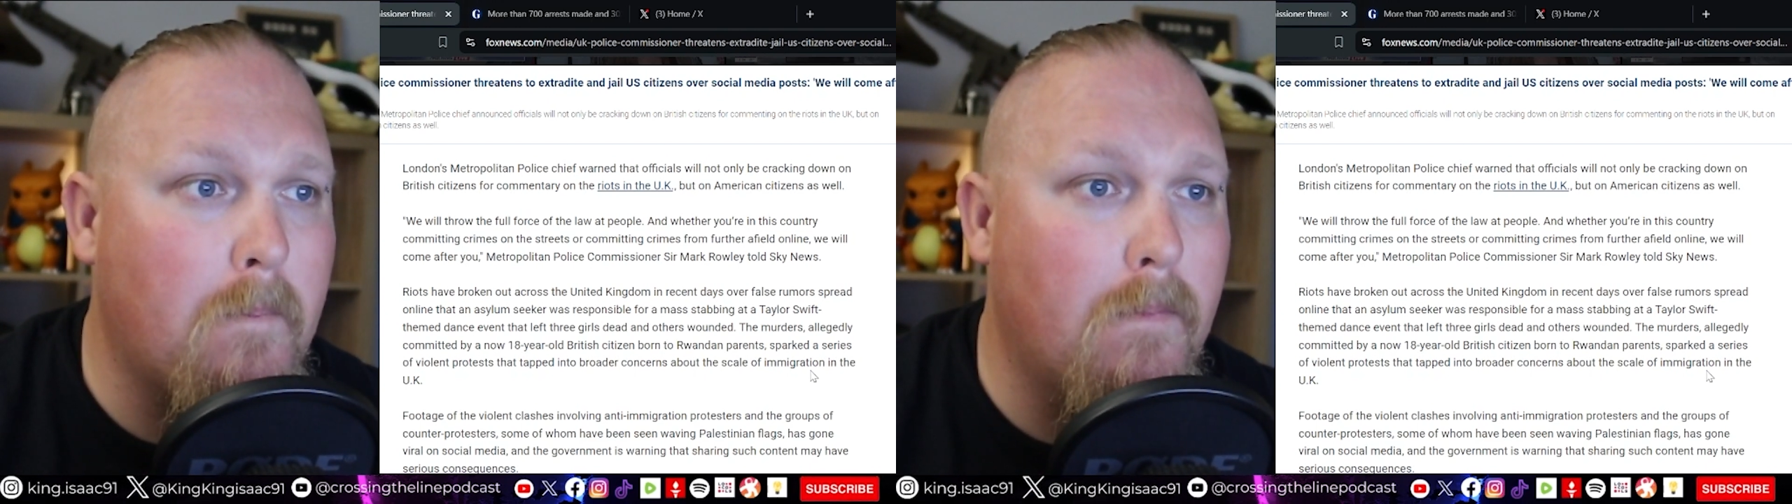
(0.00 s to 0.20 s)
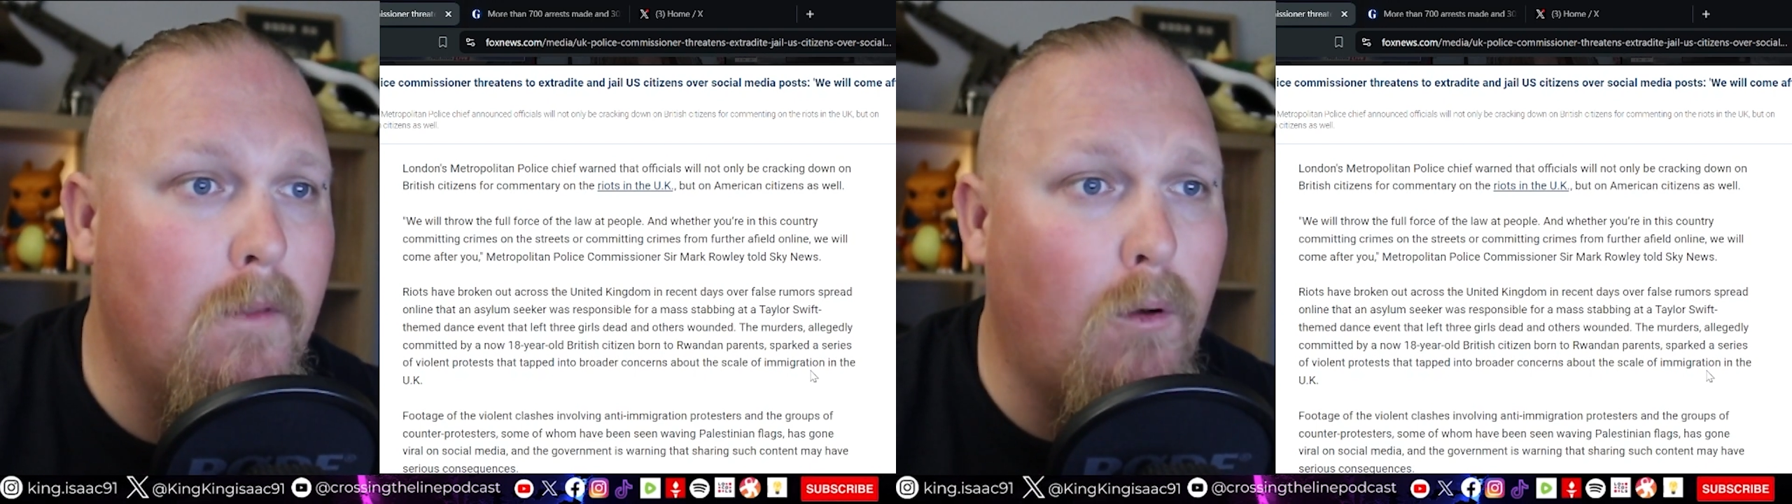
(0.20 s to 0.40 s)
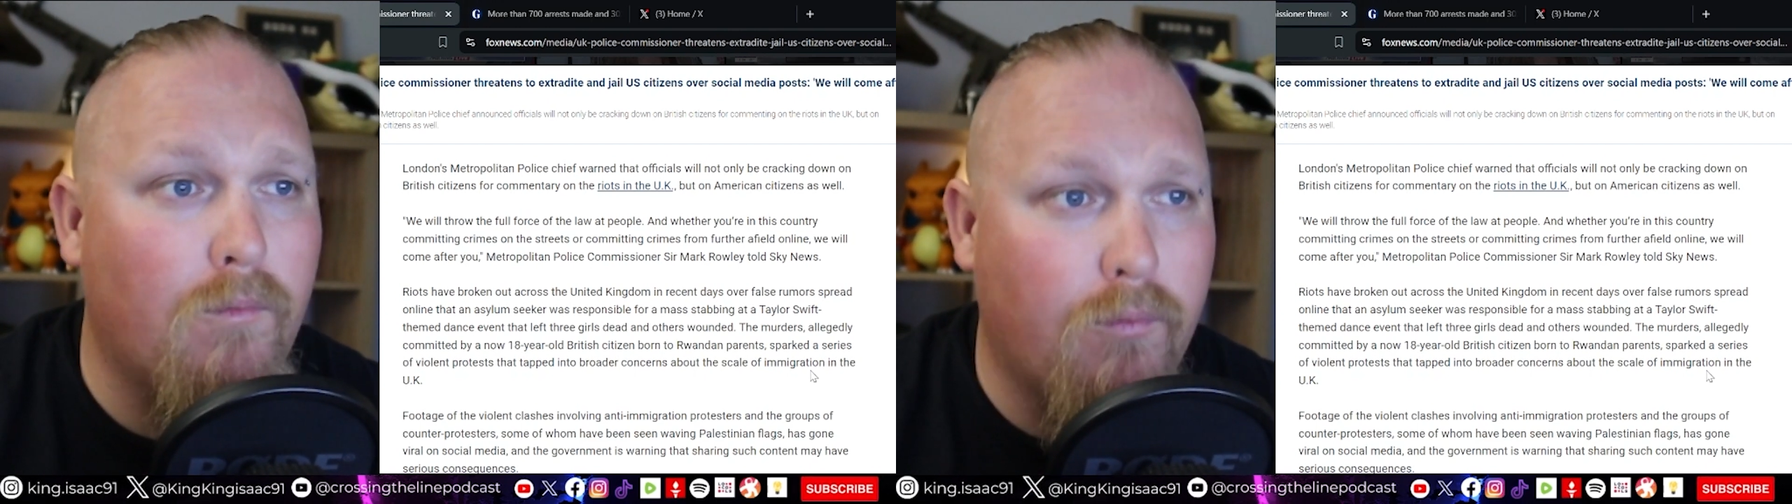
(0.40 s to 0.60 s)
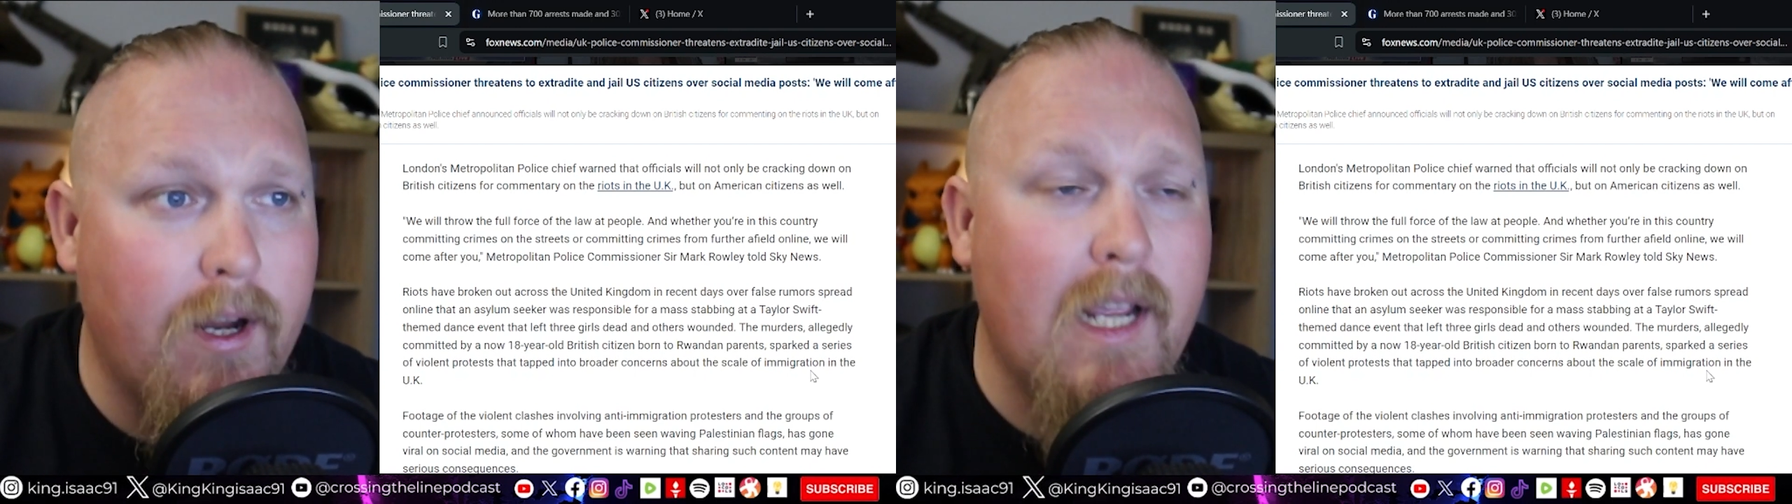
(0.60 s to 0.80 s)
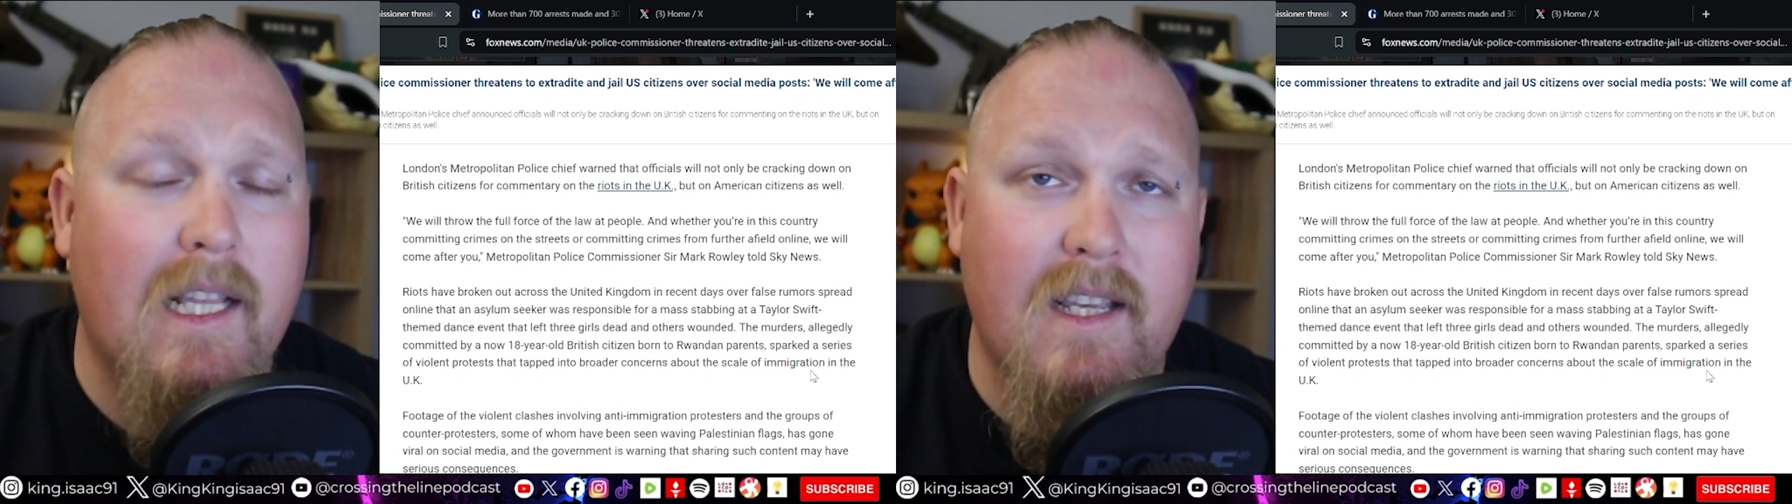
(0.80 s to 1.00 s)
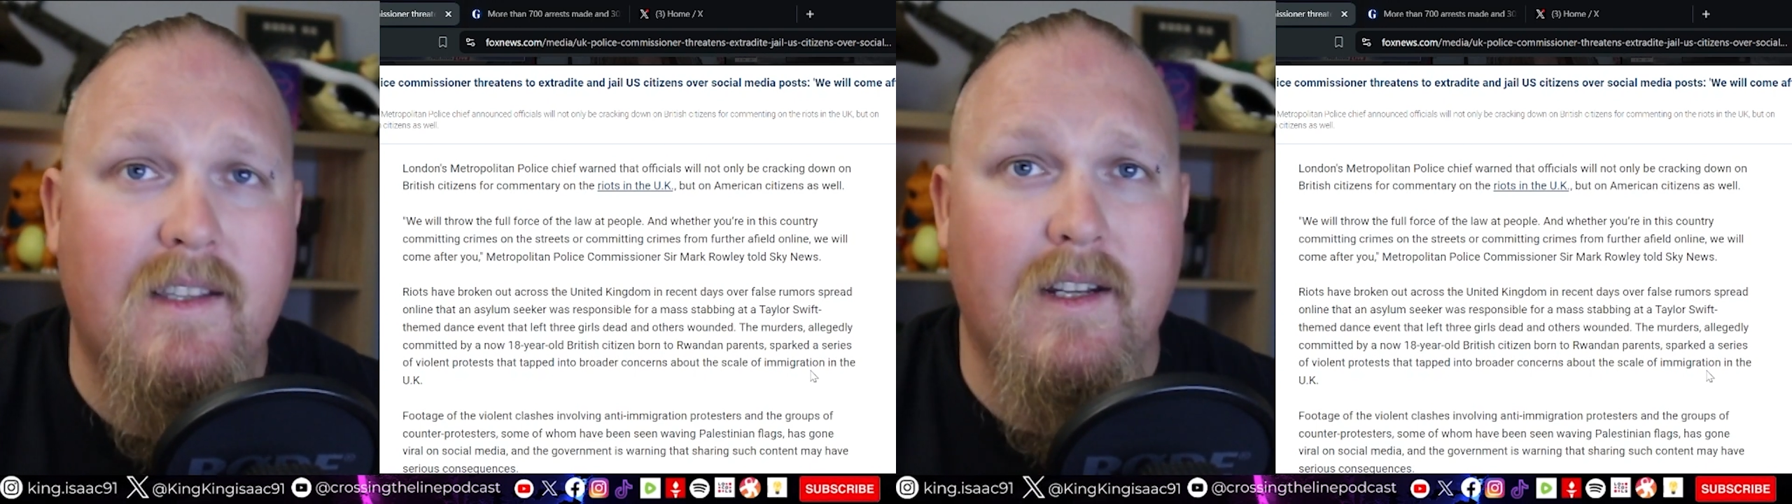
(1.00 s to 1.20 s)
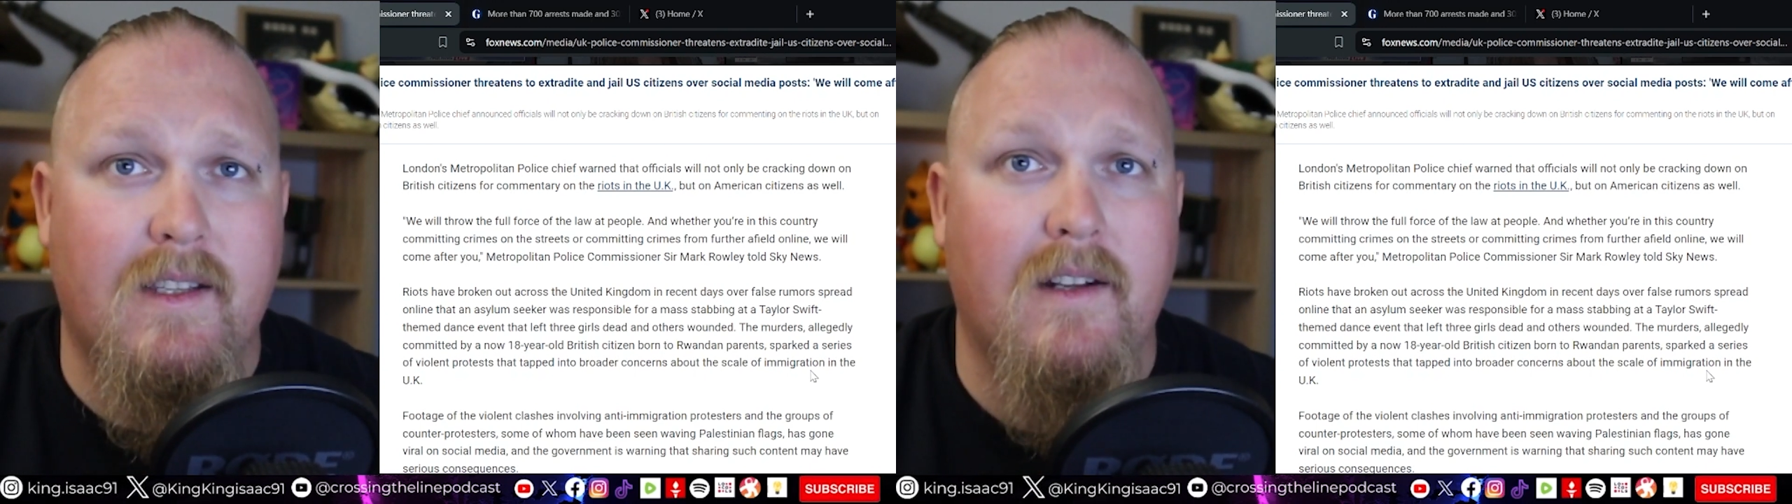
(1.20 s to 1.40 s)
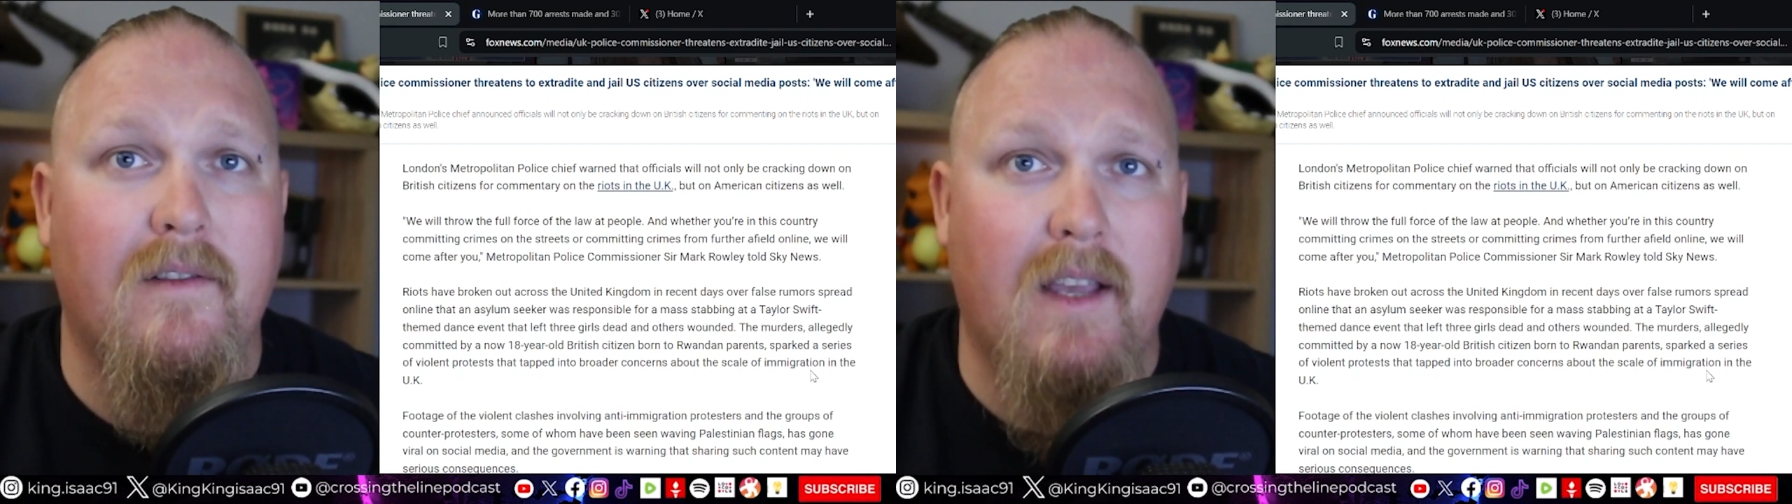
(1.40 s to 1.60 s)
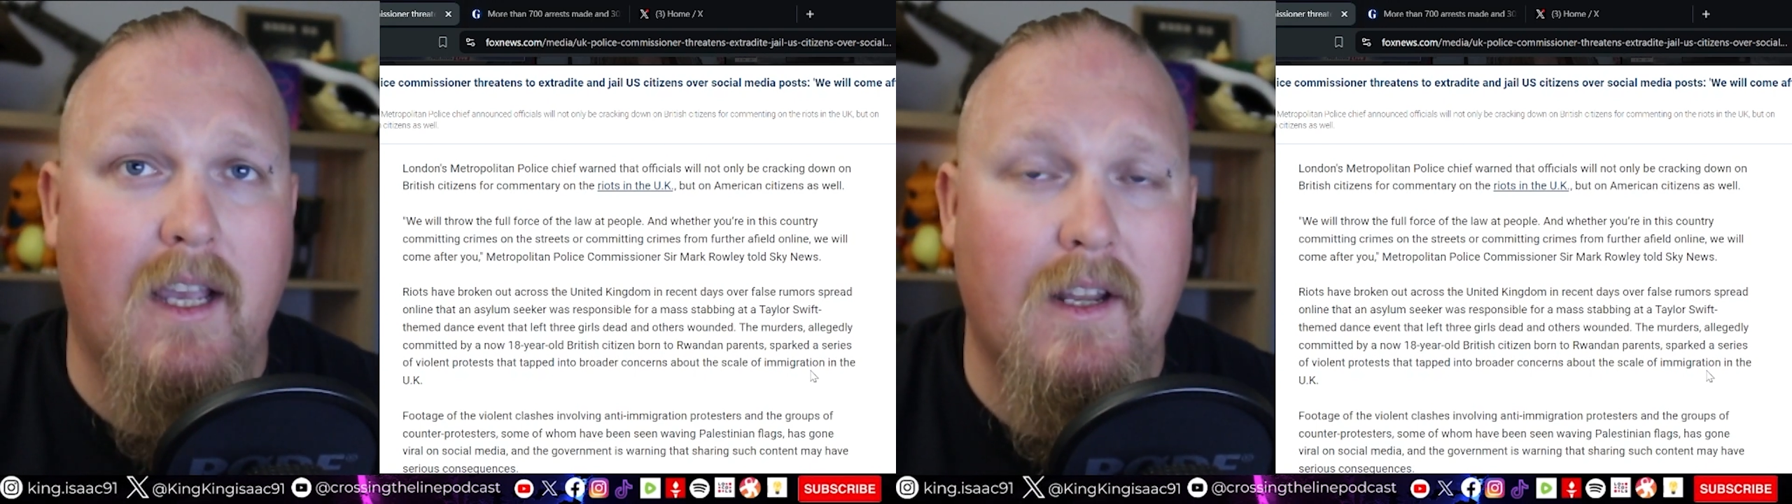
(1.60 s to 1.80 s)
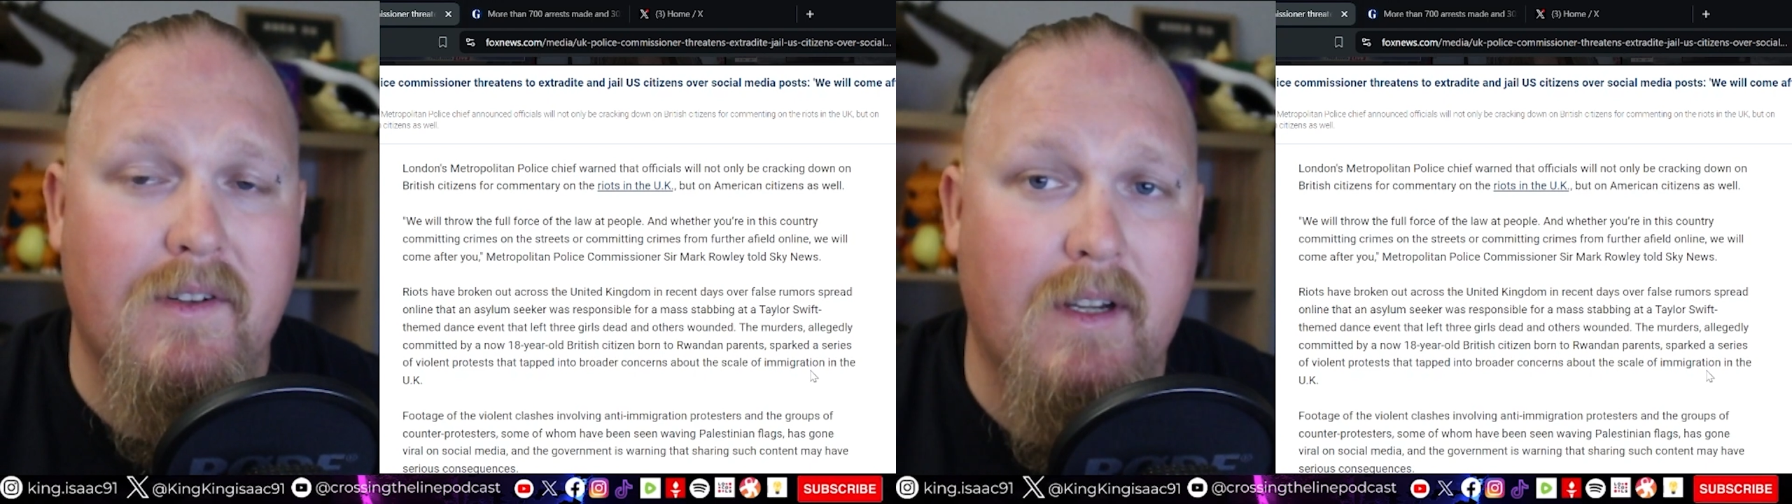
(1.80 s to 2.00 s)
not really a citizen of that
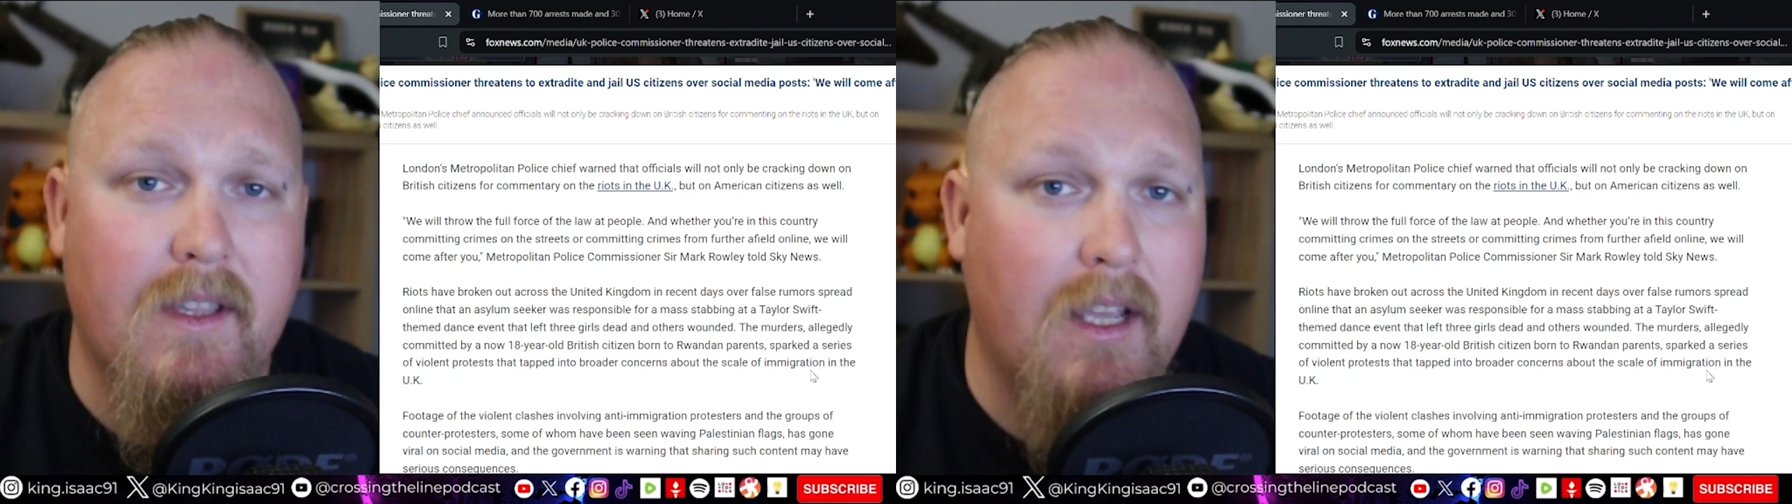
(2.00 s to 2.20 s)
country.